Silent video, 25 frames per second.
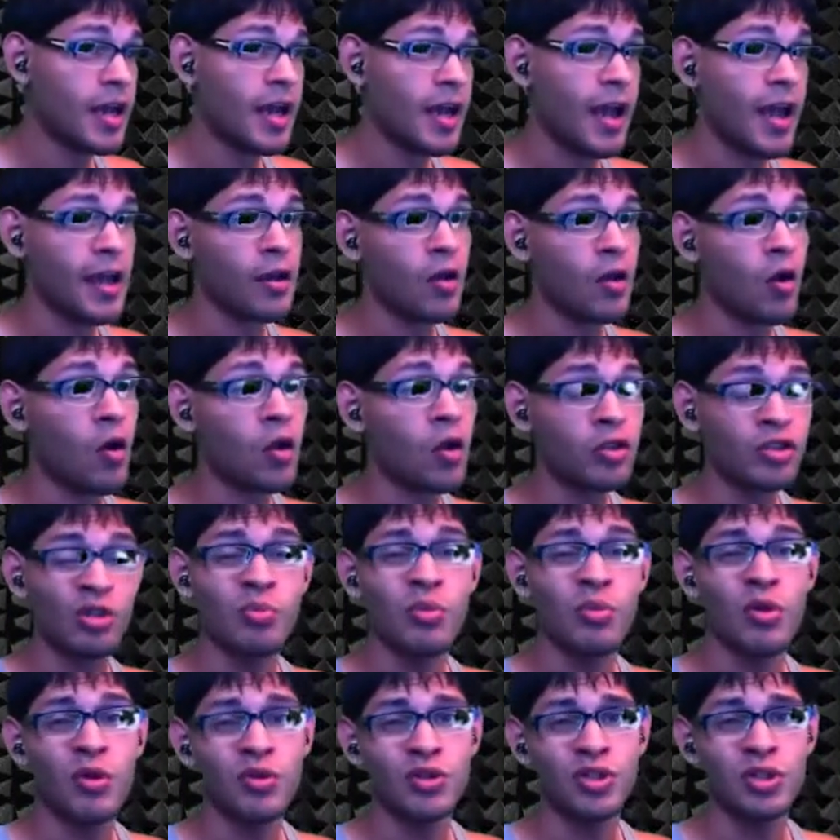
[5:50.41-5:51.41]
And ultra
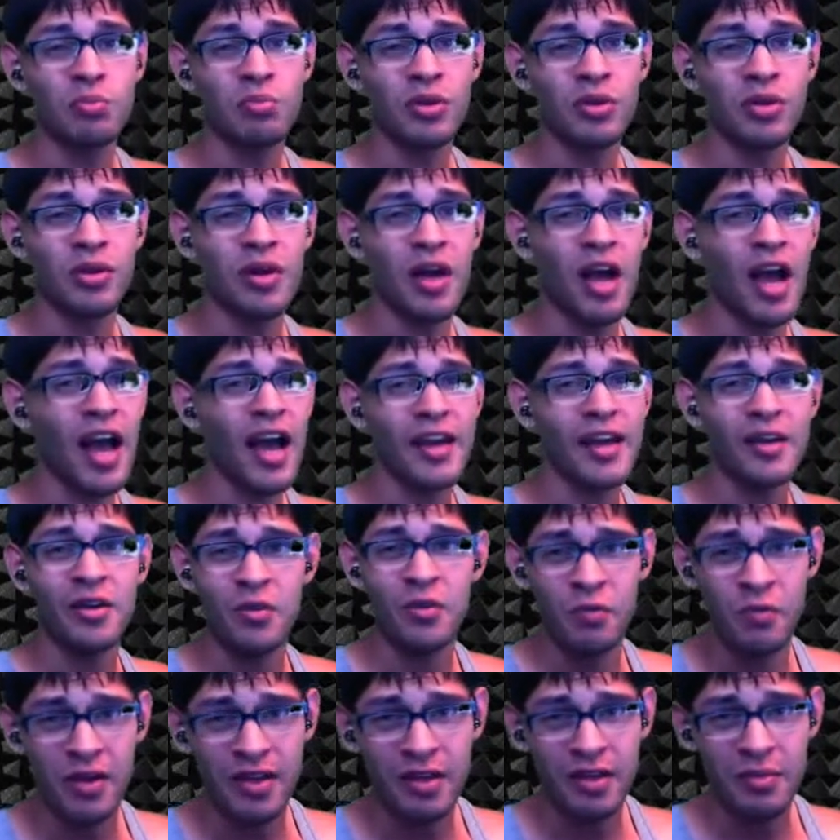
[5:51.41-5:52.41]
motion blur, I
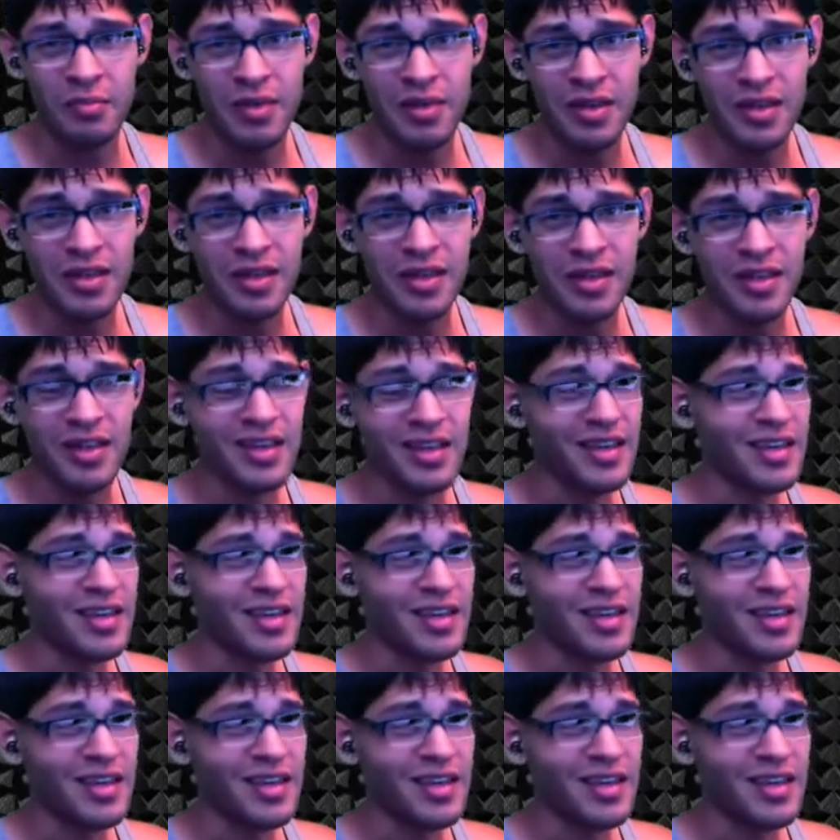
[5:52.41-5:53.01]
don't recommend it.